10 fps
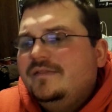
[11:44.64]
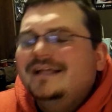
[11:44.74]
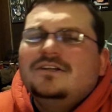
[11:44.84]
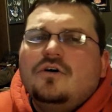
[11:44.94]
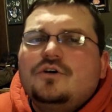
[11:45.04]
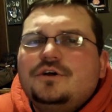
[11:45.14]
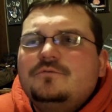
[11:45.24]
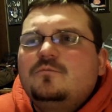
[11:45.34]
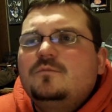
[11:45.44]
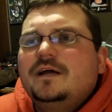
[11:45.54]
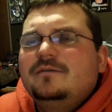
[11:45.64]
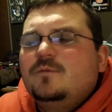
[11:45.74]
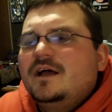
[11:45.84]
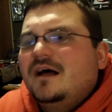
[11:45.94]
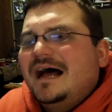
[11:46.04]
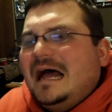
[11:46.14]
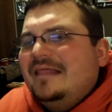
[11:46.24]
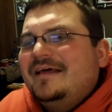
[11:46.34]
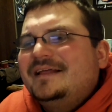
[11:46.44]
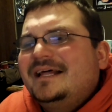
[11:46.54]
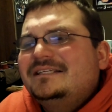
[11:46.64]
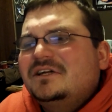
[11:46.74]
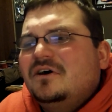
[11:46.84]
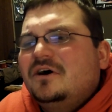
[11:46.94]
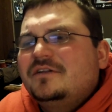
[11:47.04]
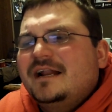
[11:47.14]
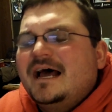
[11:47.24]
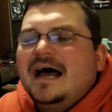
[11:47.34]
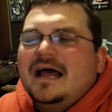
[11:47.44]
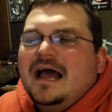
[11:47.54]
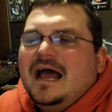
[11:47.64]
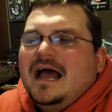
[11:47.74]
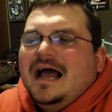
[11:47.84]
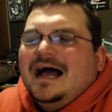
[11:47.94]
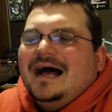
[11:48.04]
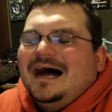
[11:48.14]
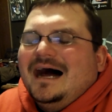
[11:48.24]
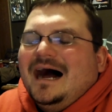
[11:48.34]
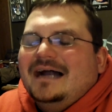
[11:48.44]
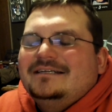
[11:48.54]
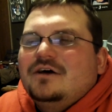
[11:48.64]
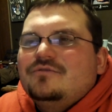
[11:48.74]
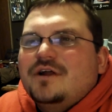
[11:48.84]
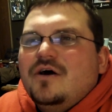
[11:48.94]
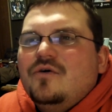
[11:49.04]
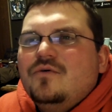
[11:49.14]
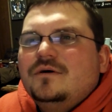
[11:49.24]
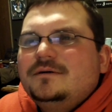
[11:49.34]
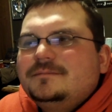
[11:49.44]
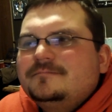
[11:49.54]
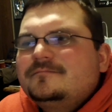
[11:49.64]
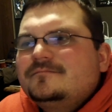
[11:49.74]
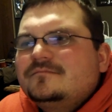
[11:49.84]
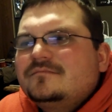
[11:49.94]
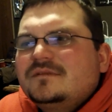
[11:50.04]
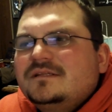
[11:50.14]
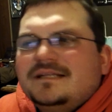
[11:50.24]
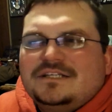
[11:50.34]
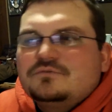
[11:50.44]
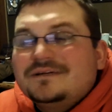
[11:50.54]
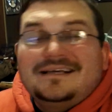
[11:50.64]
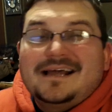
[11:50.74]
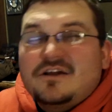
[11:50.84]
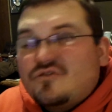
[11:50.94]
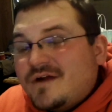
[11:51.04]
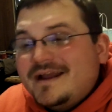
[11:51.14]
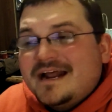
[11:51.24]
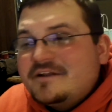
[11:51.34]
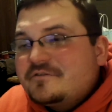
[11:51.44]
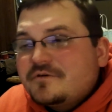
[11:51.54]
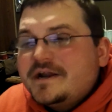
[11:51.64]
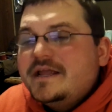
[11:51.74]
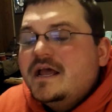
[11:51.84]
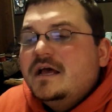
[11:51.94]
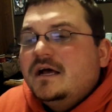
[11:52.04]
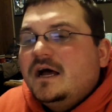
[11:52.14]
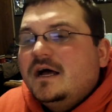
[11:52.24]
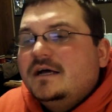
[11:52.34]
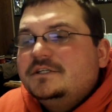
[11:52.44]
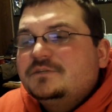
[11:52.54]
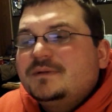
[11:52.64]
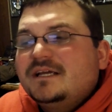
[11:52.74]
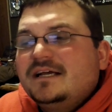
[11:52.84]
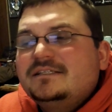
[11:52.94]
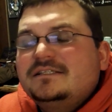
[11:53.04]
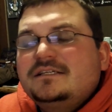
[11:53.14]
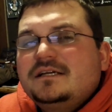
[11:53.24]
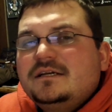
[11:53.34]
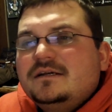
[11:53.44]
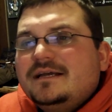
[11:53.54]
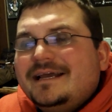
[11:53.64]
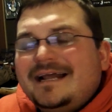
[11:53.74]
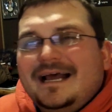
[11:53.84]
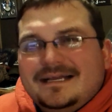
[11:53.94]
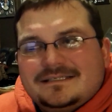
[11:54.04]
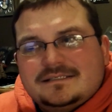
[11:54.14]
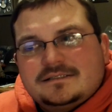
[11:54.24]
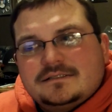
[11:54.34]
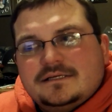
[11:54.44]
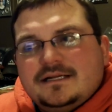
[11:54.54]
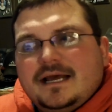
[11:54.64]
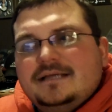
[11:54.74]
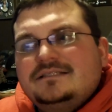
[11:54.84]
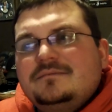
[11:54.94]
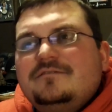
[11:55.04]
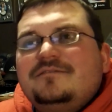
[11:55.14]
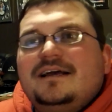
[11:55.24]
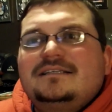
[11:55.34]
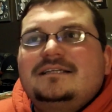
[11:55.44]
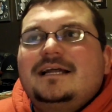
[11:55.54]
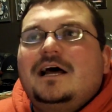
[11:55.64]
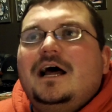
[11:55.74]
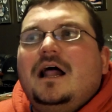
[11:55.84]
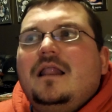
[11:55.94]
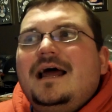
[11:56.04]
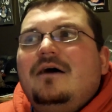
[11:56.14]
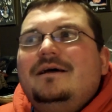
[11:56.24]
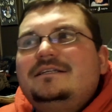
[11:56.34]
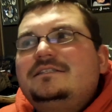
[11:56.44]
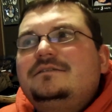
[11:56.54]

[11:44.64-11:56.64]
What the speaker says: That's all good and well. That's a card that I don't know that it's really that great at 3, just because it has some effects that allow it